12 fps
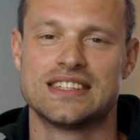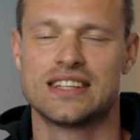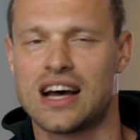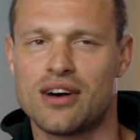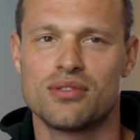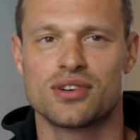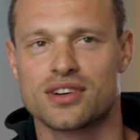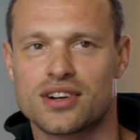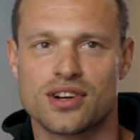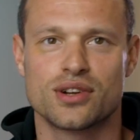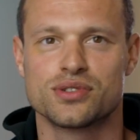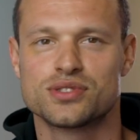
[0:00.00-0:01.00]
Now, or
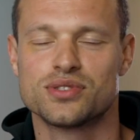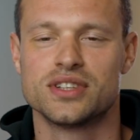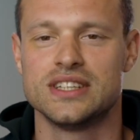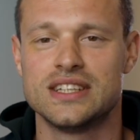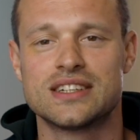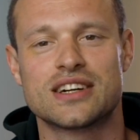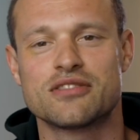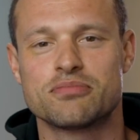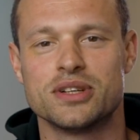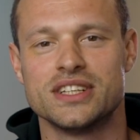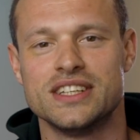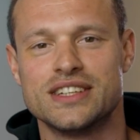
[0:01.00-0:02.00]
close to the year
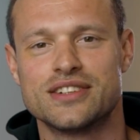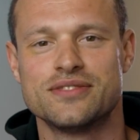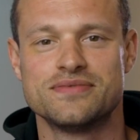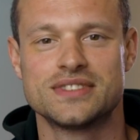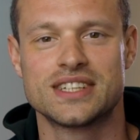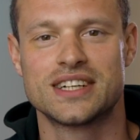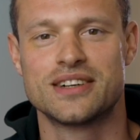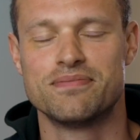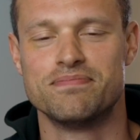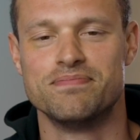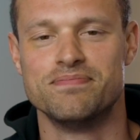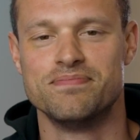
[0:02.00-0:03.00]
I've been here.
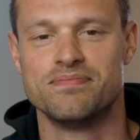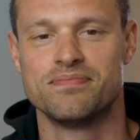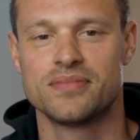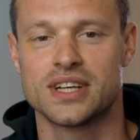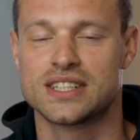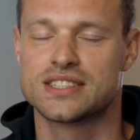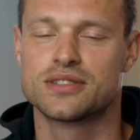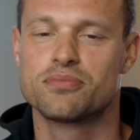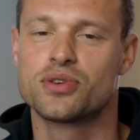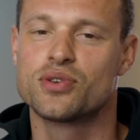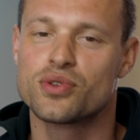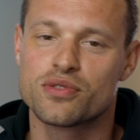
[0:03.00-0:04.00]
It's a
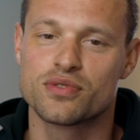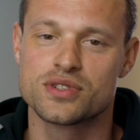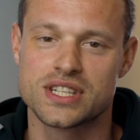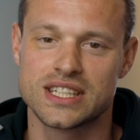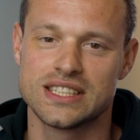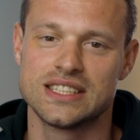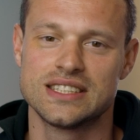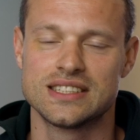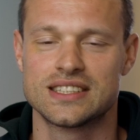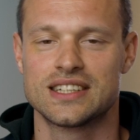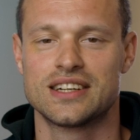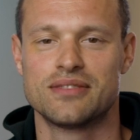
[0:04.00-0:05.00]
beautiful city,
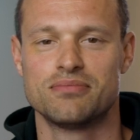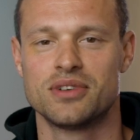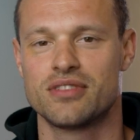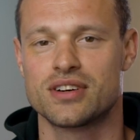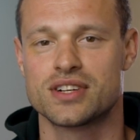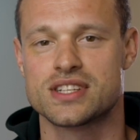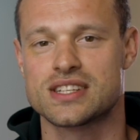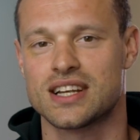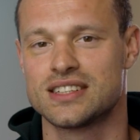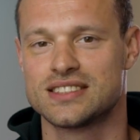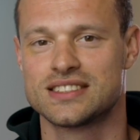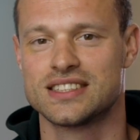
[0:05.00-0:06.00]
a very
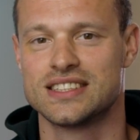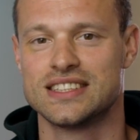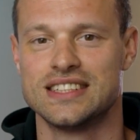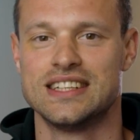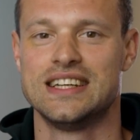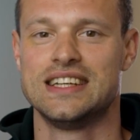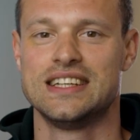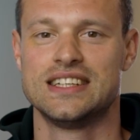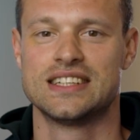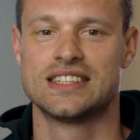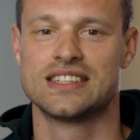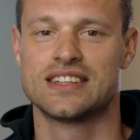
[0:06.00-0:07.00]
sunny city.
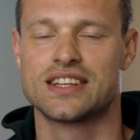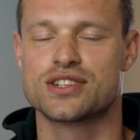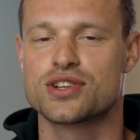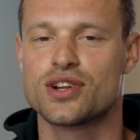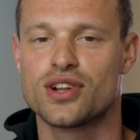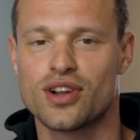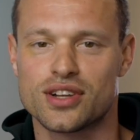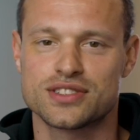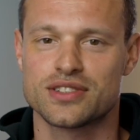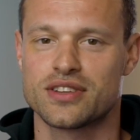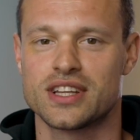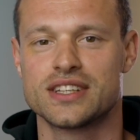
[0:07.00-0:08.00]
There's
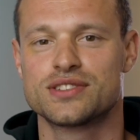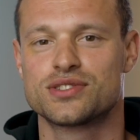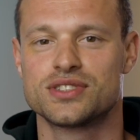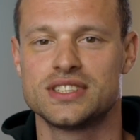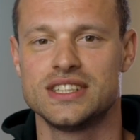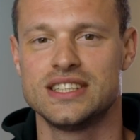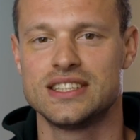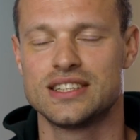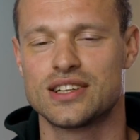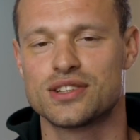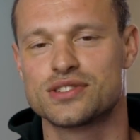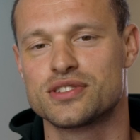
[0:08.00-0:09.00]
lots of things to see,
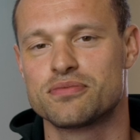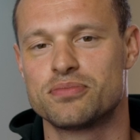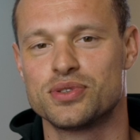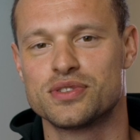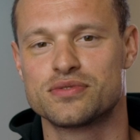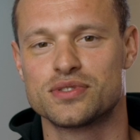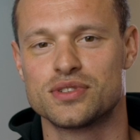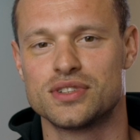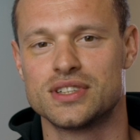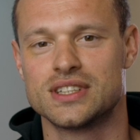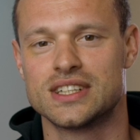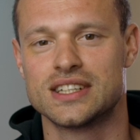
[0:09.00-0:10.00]
lots of
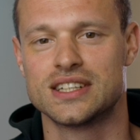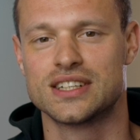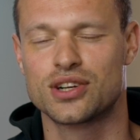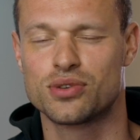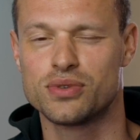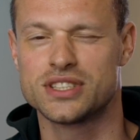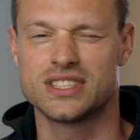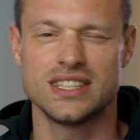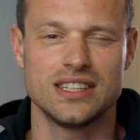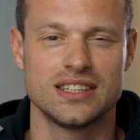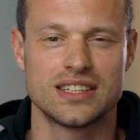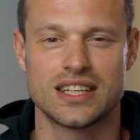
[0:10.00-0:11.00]
beautiful
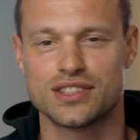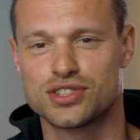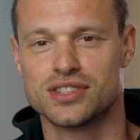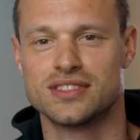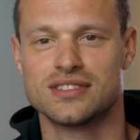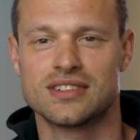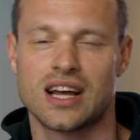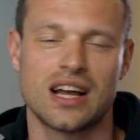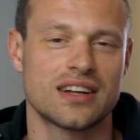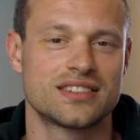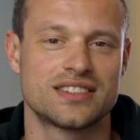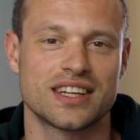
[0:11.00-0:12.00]
cuisine, kitchen,
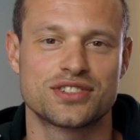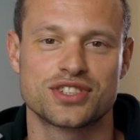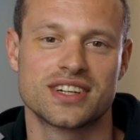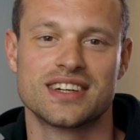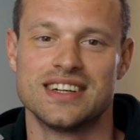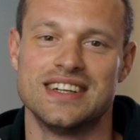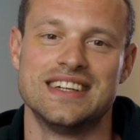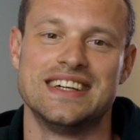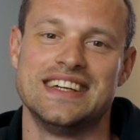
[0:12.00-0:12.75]
architecture.